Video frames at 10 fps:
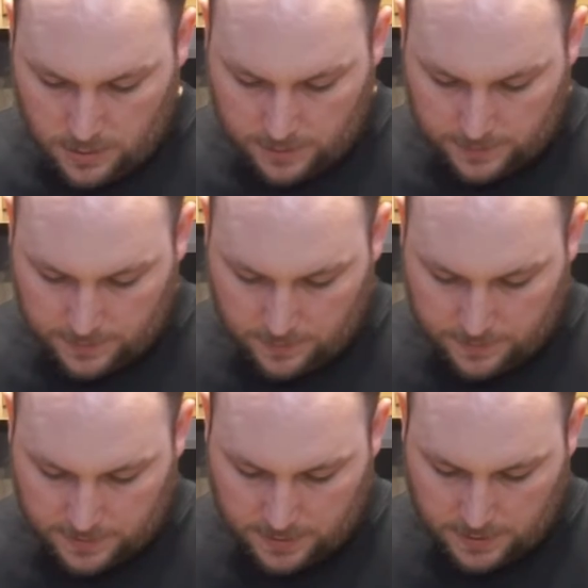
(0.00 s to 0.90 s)
right, so I'm
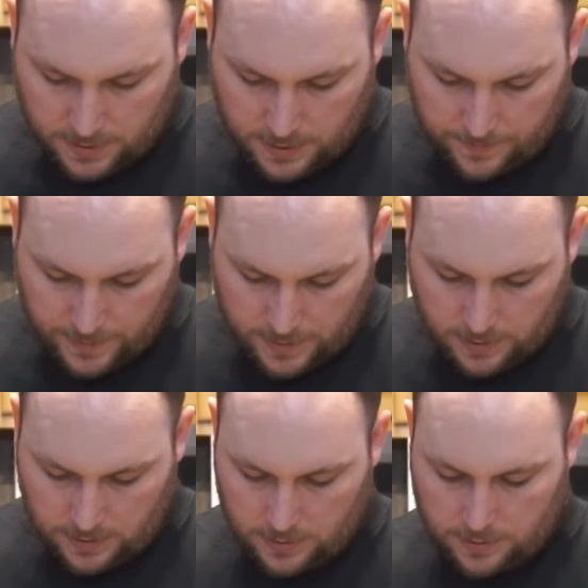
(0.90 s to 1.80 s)
just gonna keep
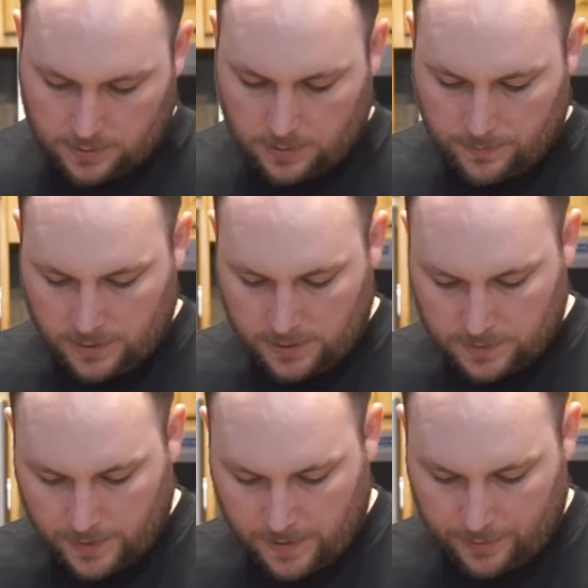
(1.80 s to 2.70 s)
on trimming
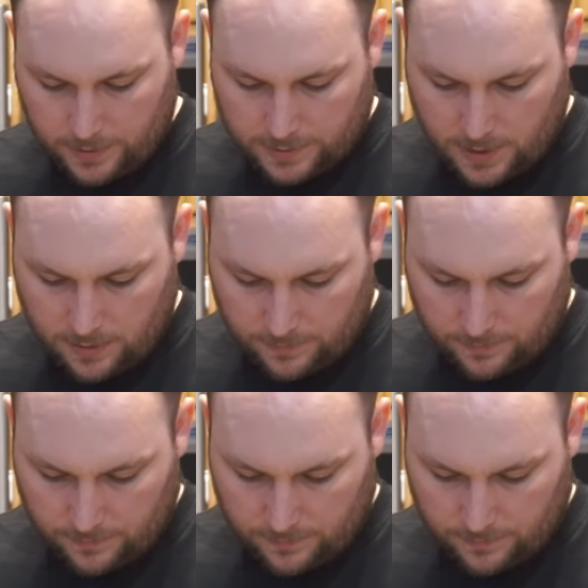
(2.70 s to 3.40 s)
these peppers up.